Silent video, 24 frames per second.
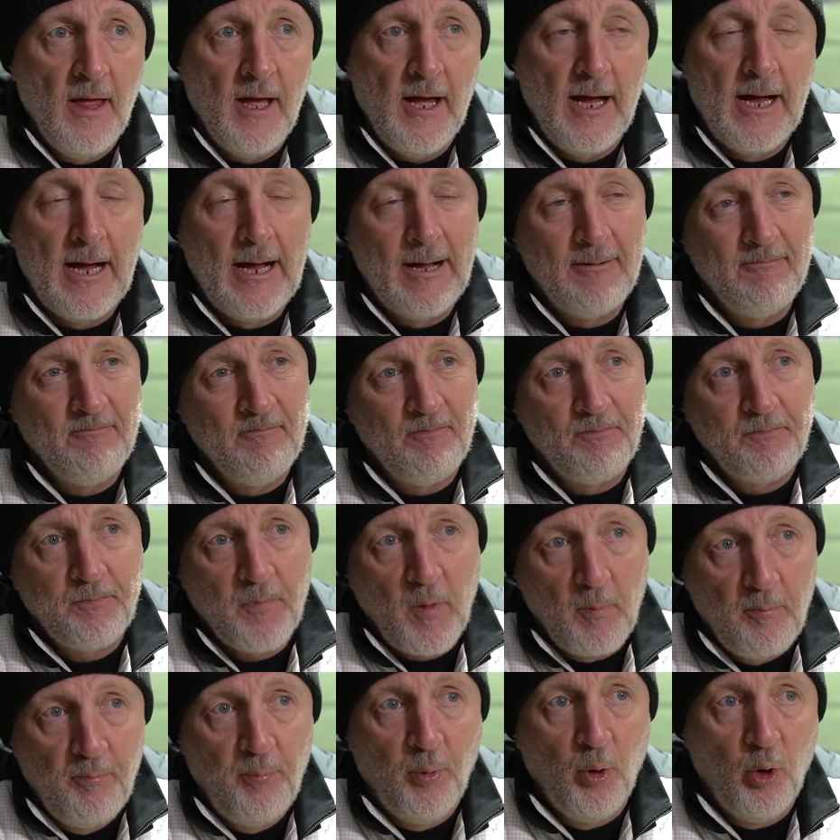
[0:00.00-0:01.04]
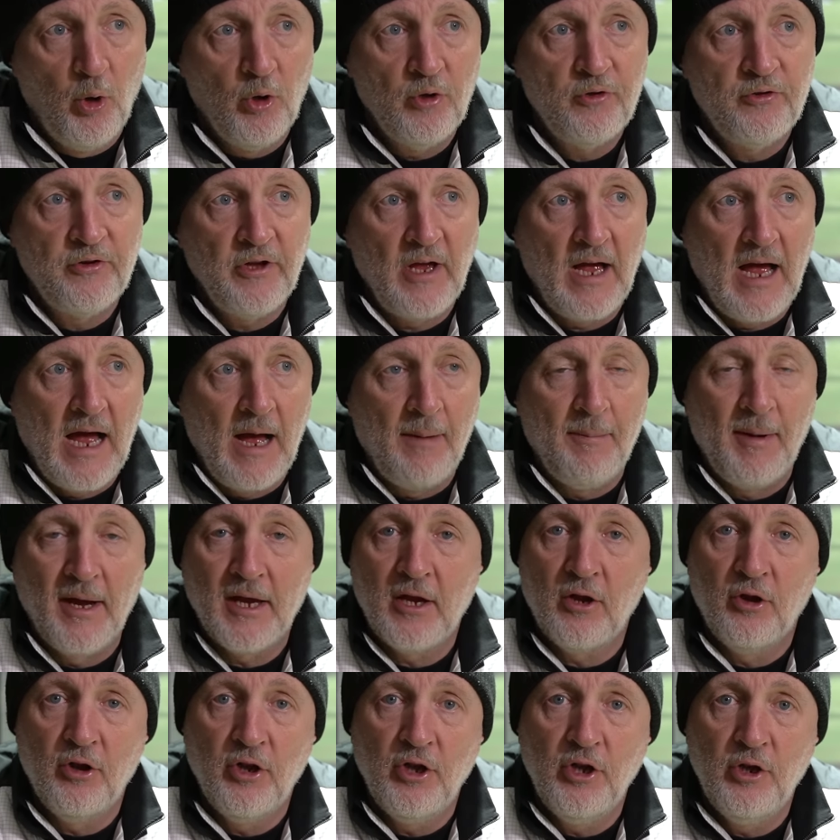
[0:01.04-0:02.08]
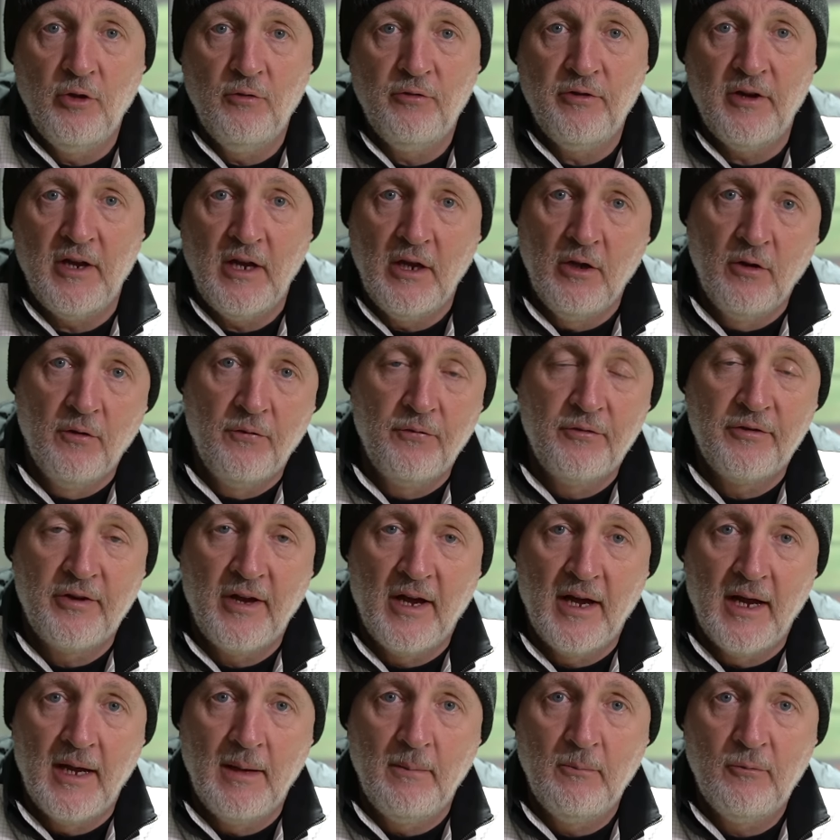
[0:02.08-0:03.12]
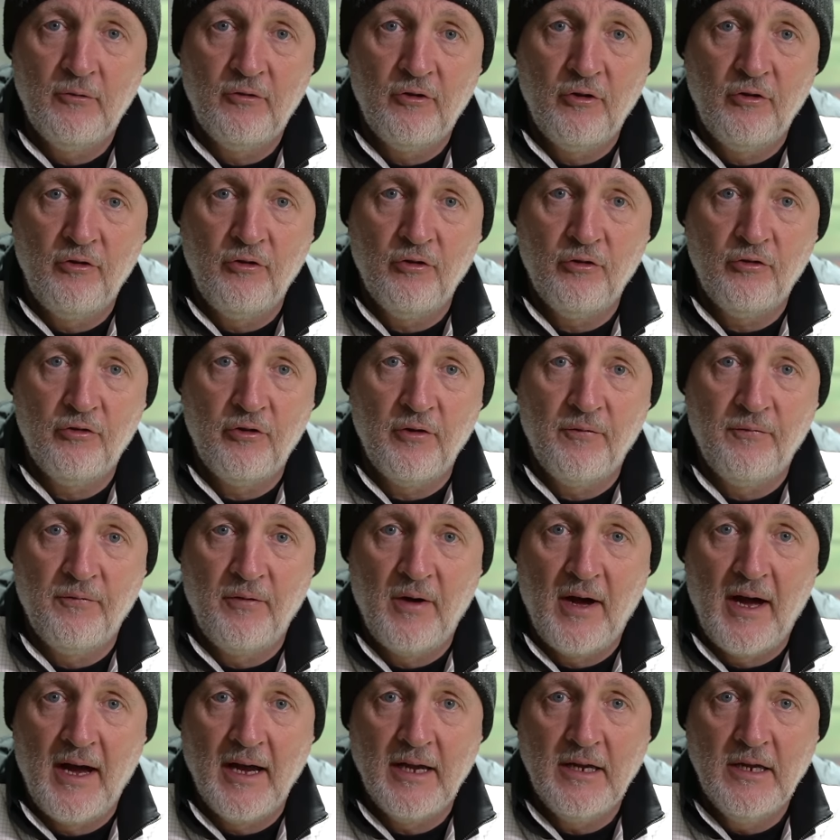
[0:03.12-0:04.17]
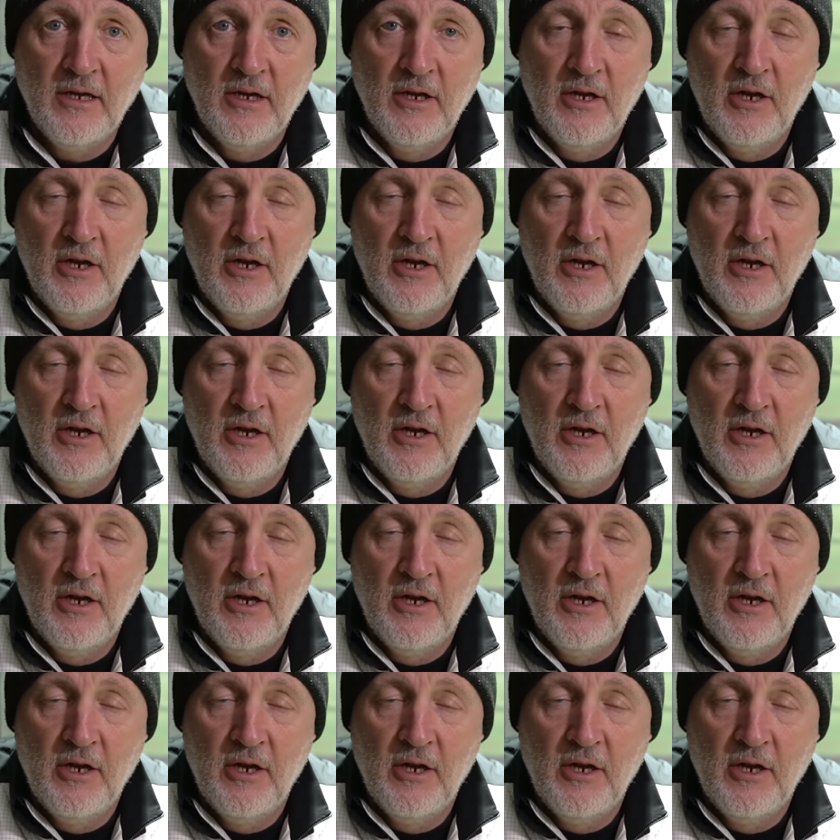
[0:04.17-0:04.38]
Um, but am I going to use it enough times to justify